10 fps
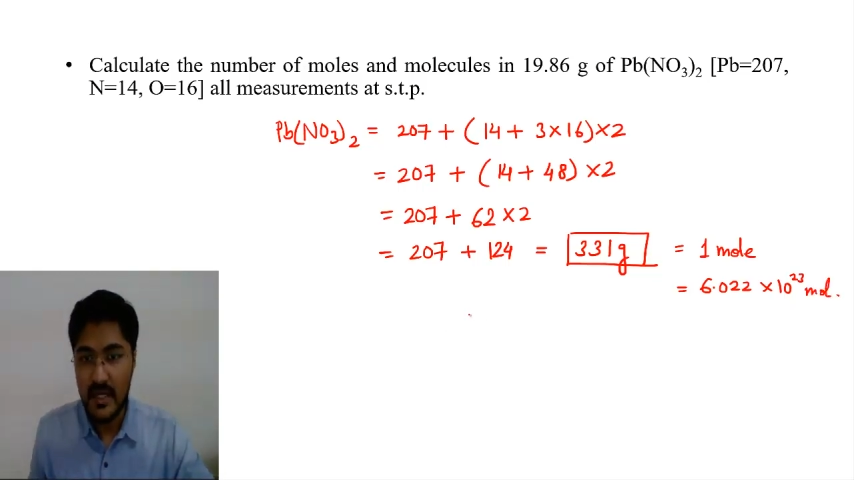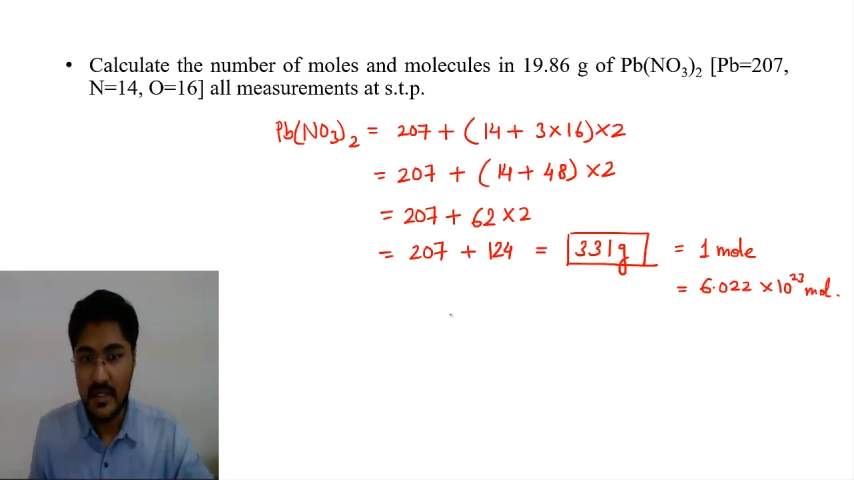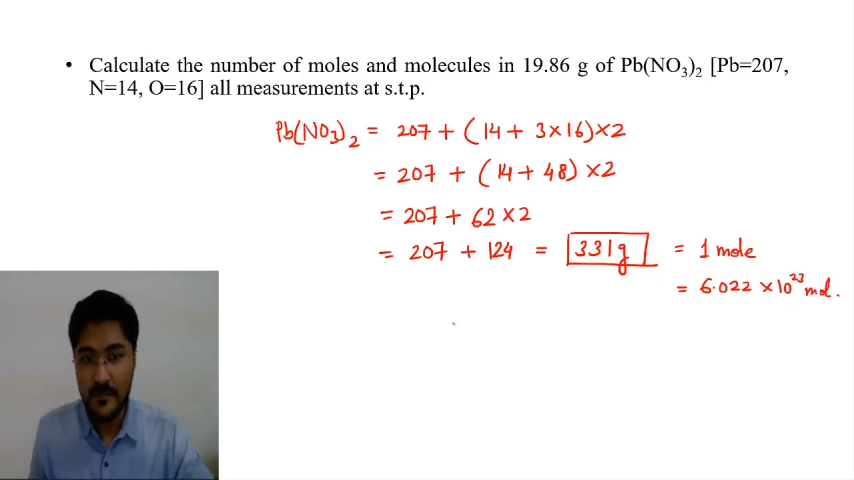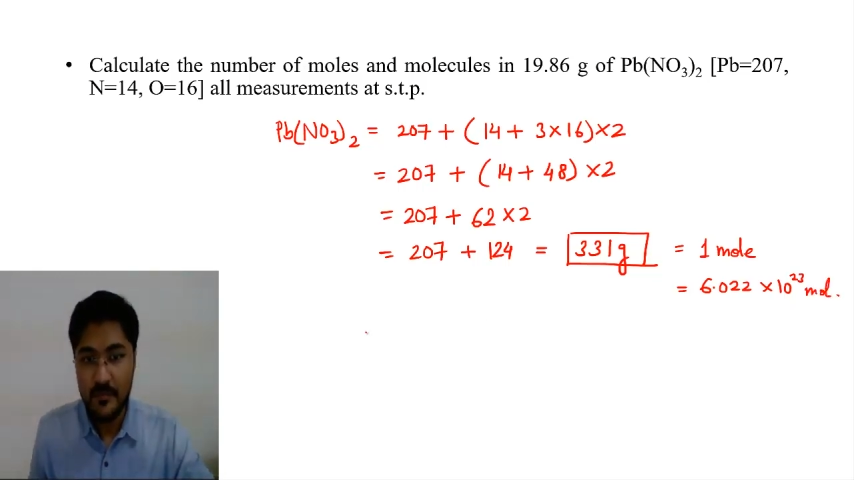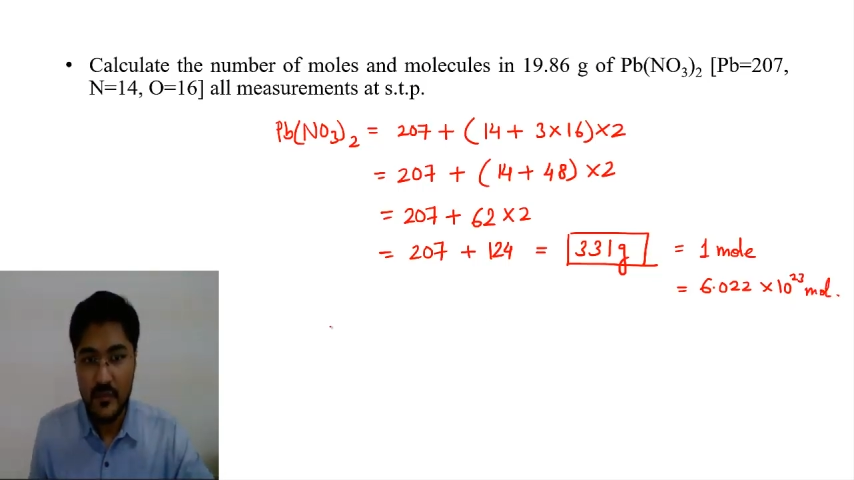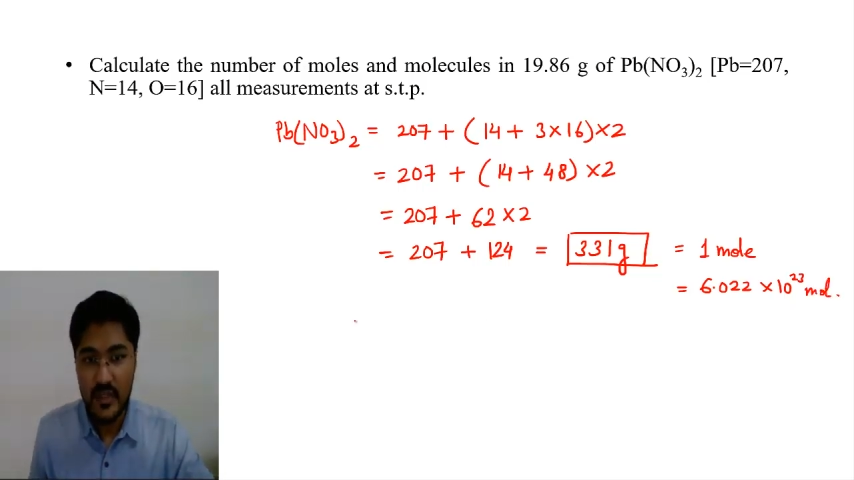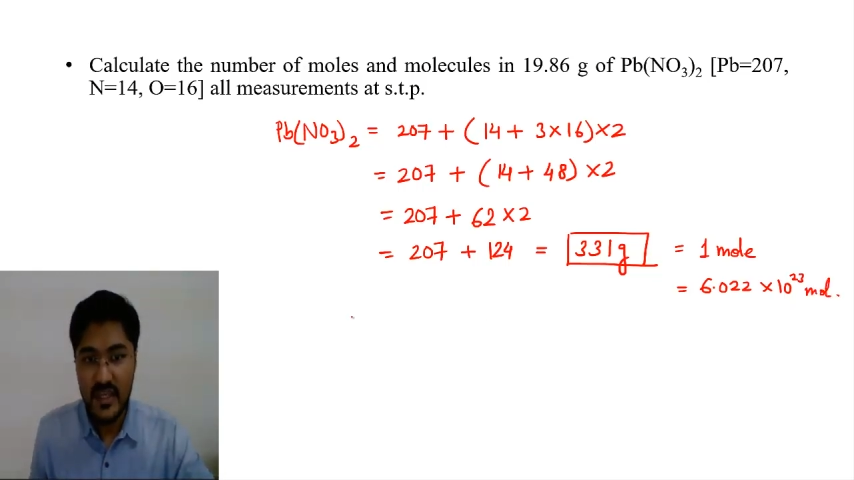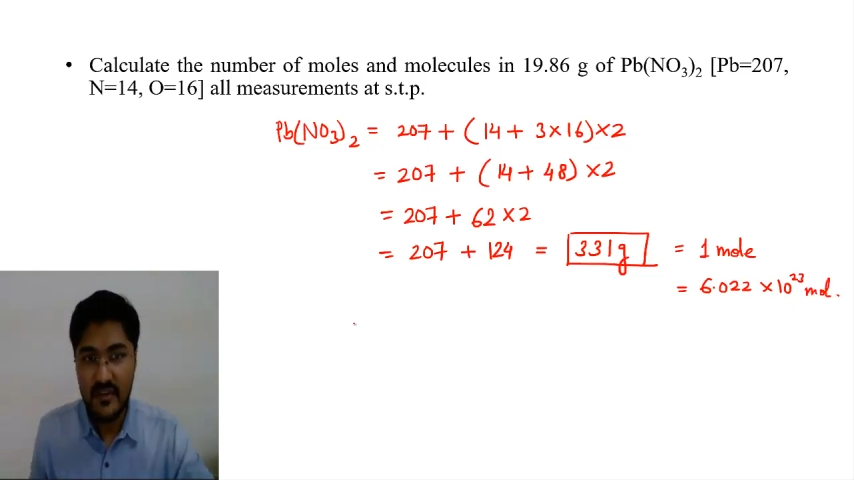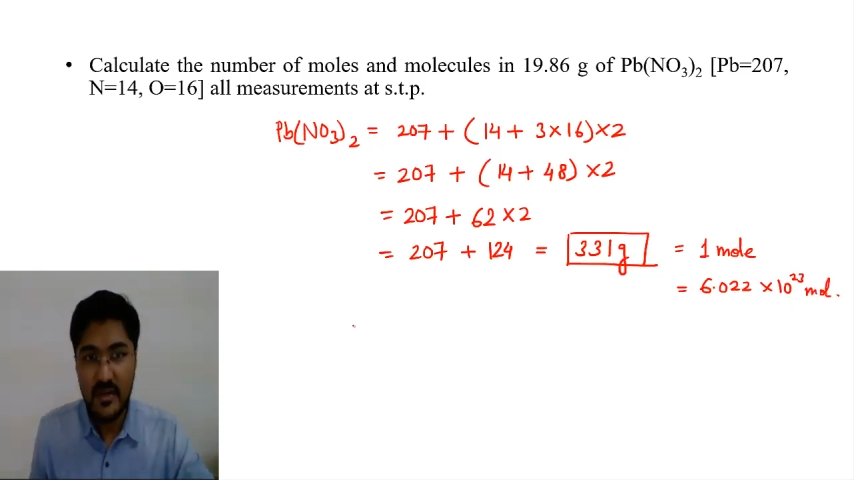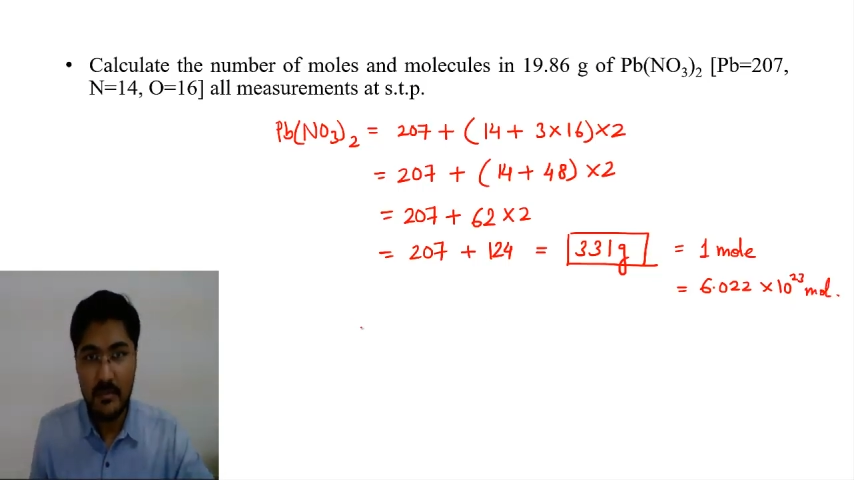
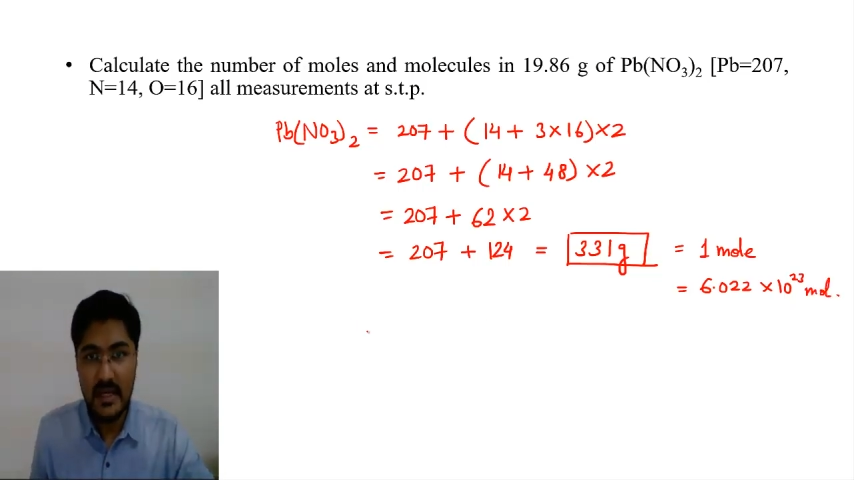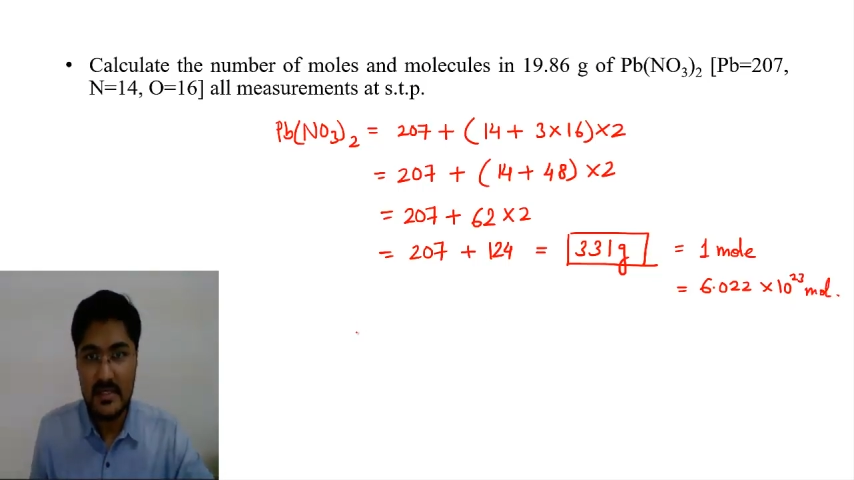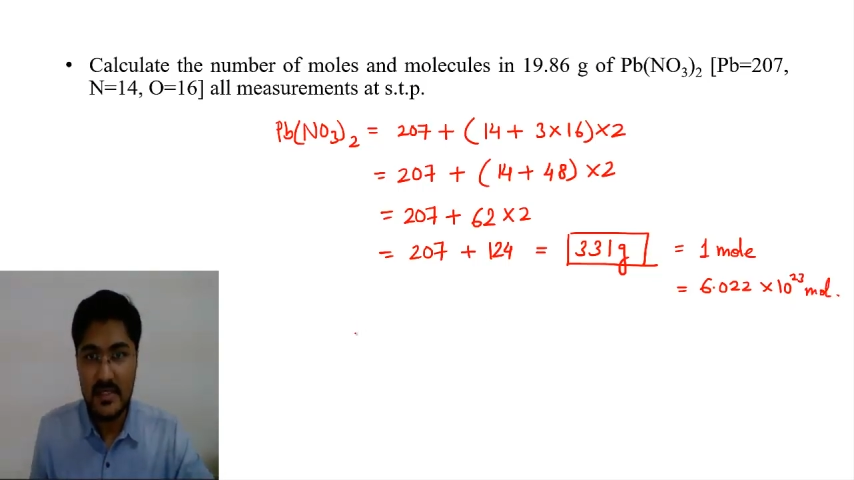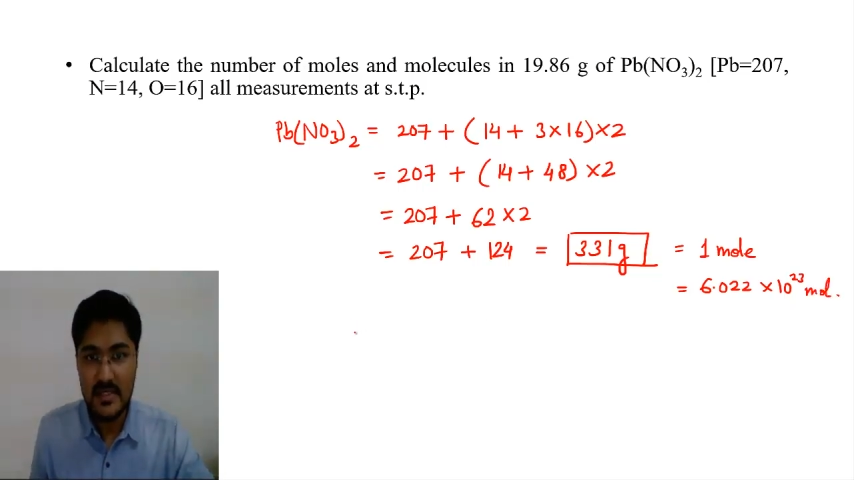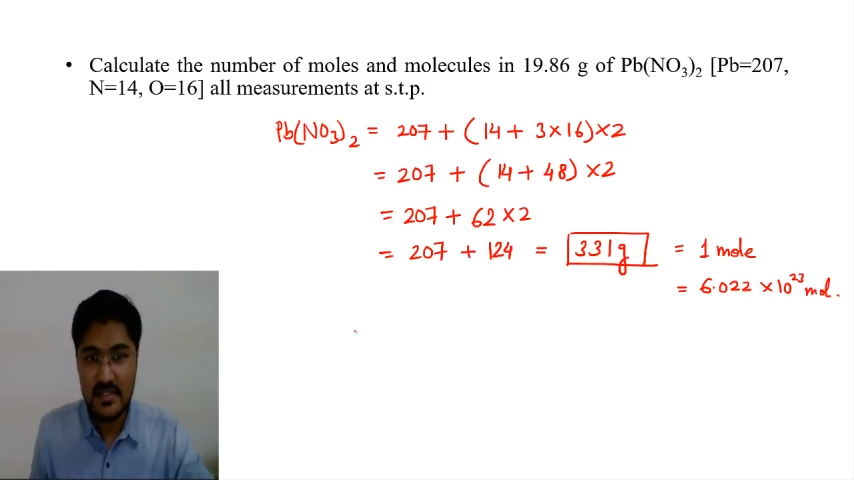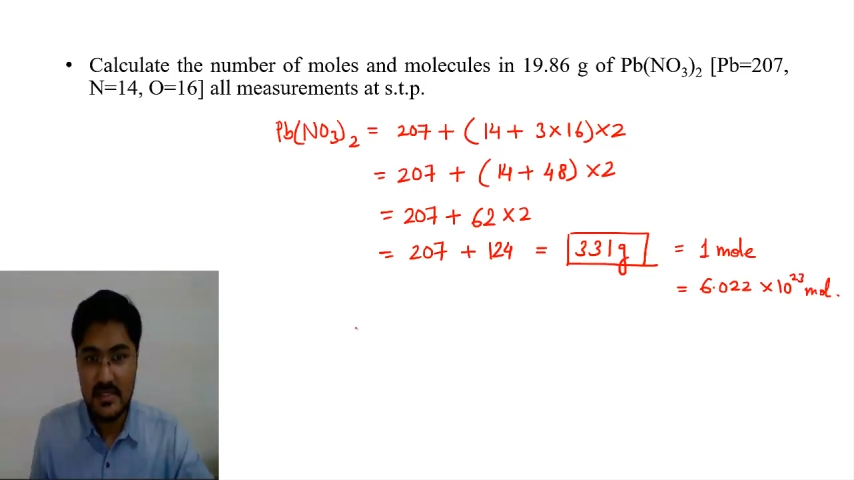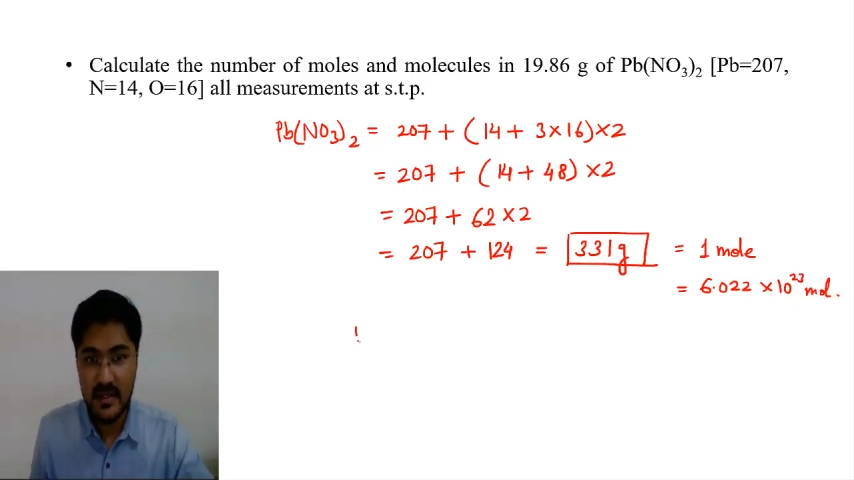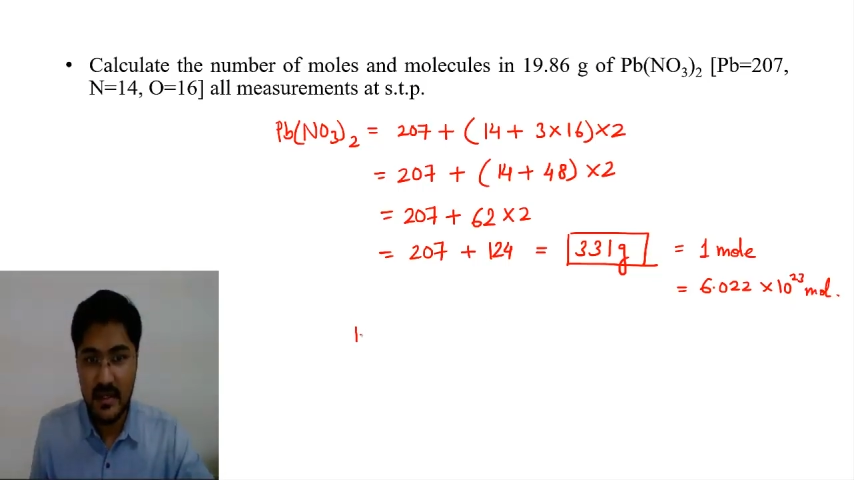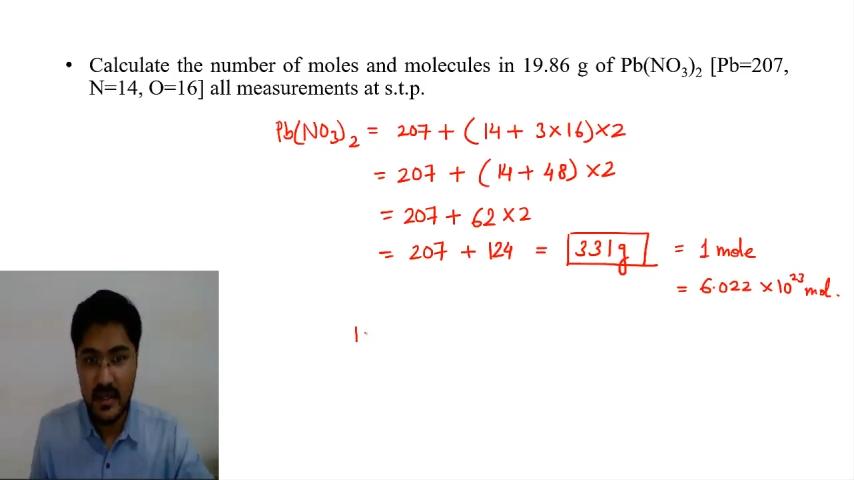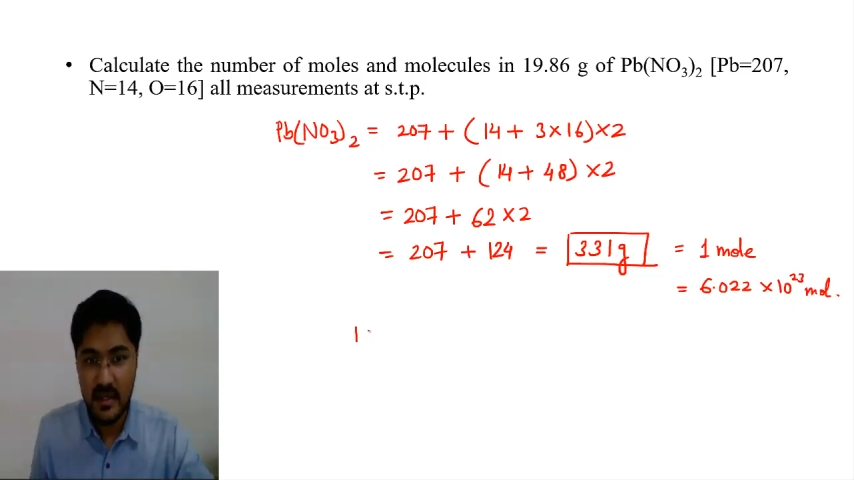But the given mass
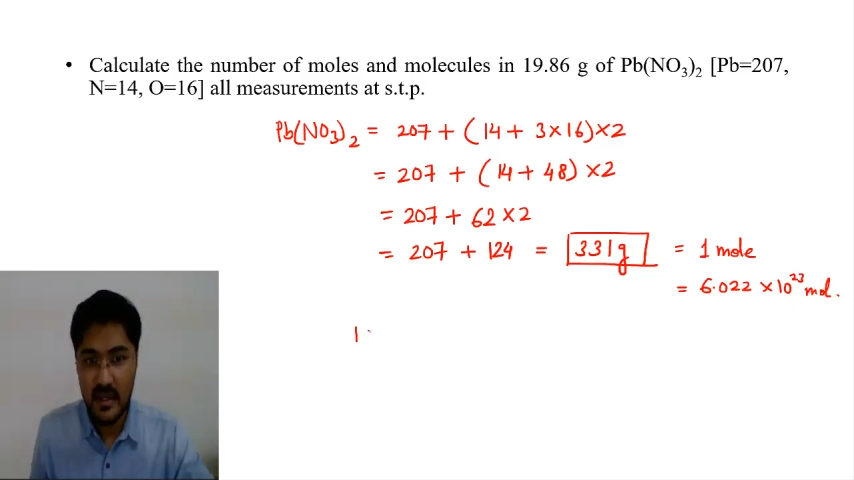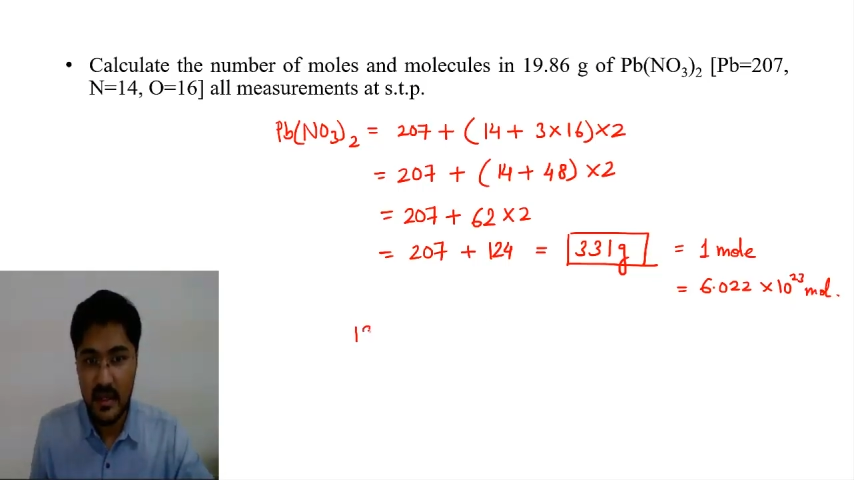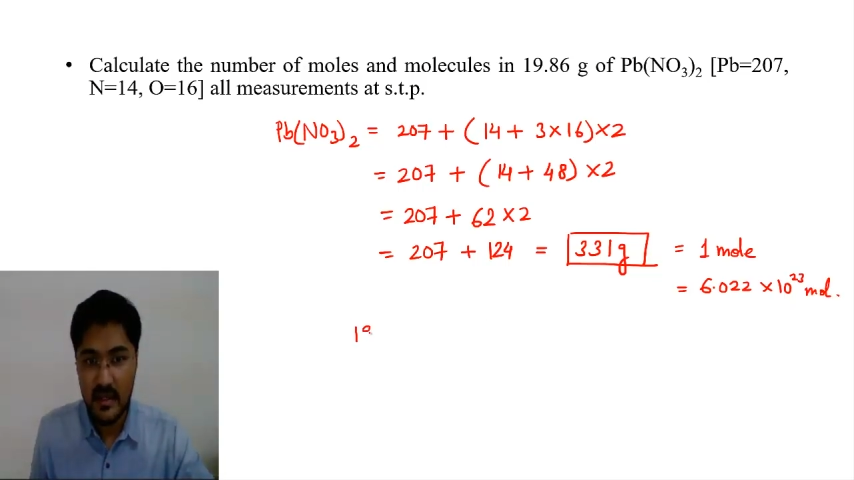is